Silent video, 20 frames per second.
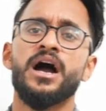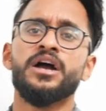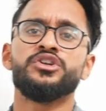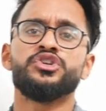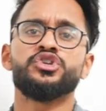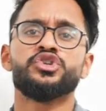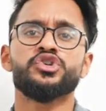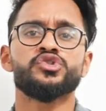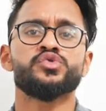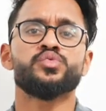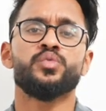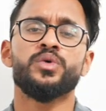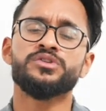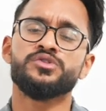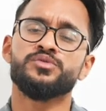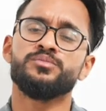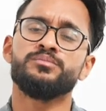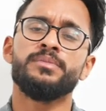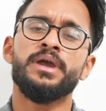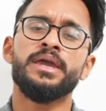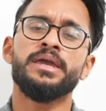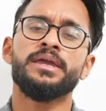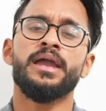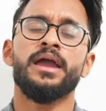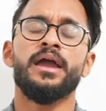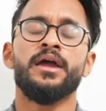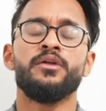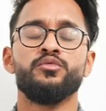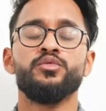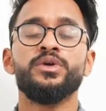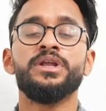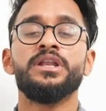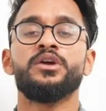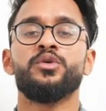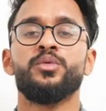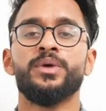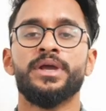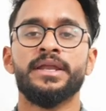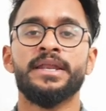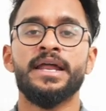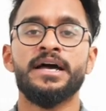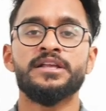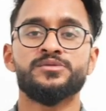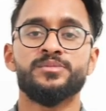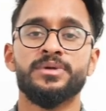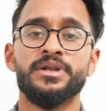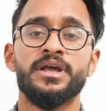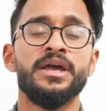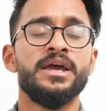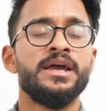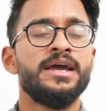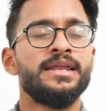I just want to make a really quick announcement.